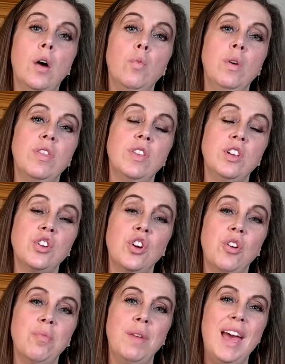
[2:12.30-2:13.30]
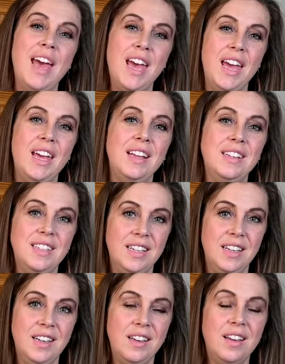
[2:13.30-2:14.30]
with the term
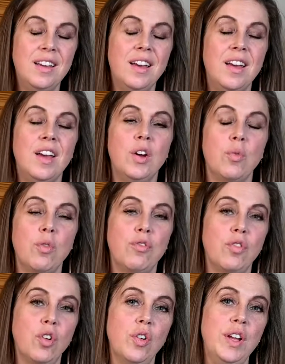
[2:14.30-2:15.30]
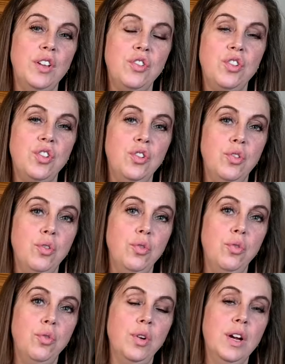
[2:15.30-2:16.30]
AD referring
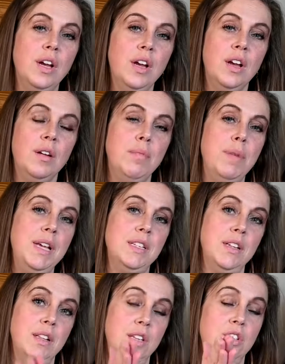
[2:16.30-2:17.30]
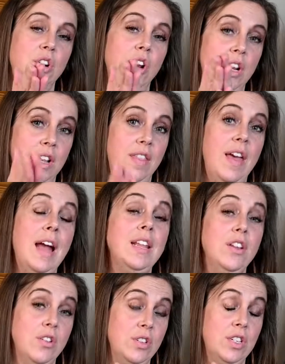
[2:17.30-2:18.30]
to basically starting at that
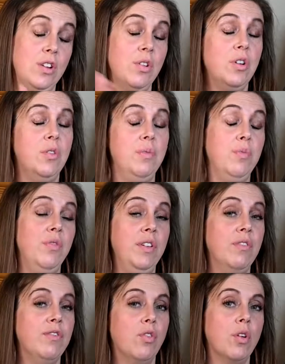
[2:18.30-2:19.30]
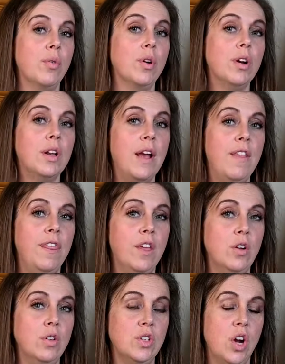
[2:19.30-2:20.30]
year zero and moving forward, and
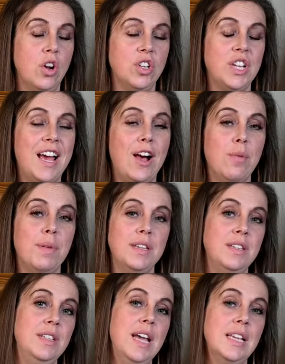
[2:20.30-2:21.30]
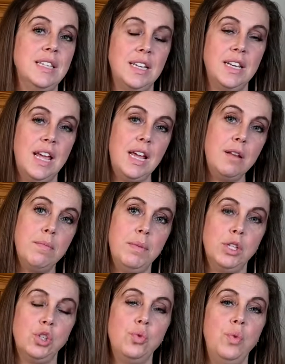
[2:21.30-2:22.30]
those are to help us designate
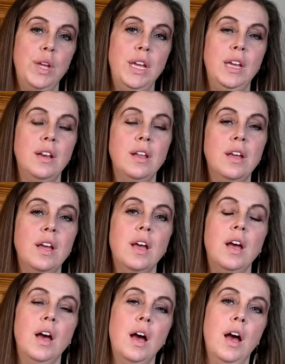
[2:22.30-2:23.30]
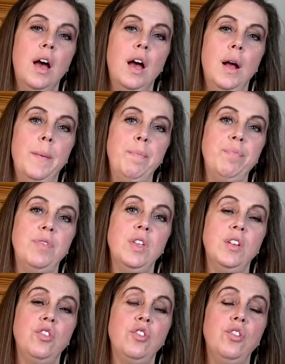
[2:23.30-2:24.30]
between
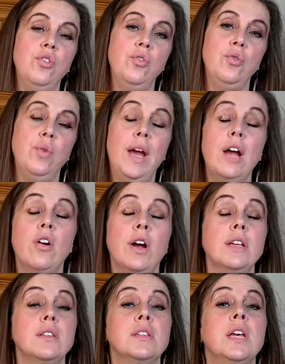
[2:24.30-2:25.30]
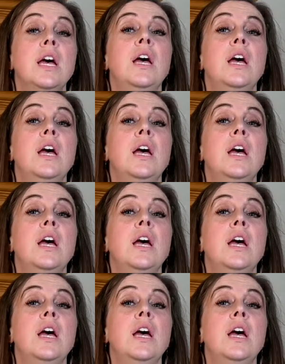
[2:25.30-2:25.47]
the two eras.